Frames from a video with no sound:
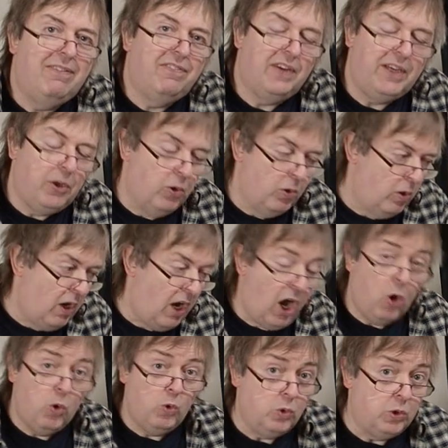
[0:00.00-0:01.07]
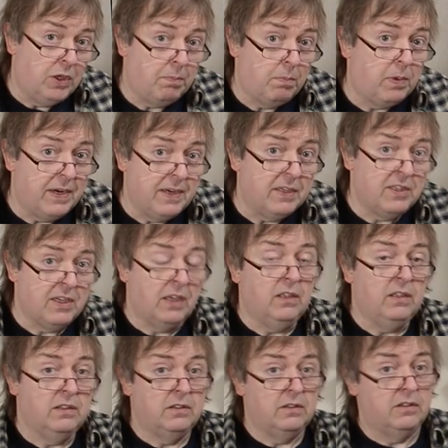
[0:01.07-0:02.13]
for your old
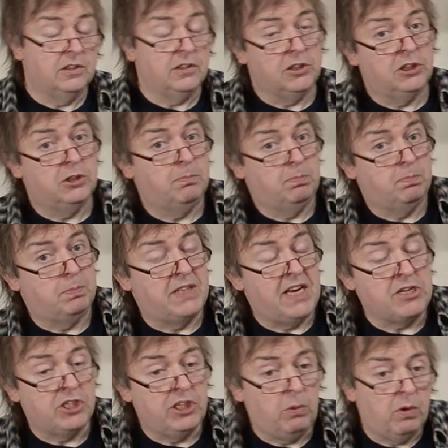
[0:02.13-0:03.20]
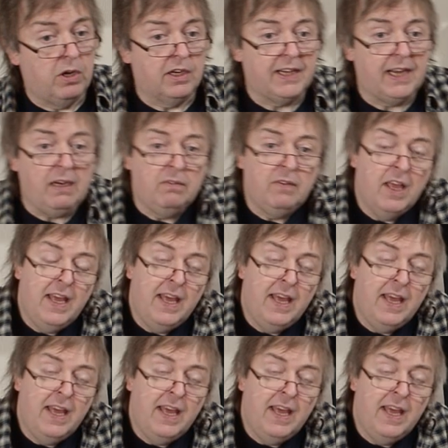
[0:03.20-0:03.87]
printer that's potentially working,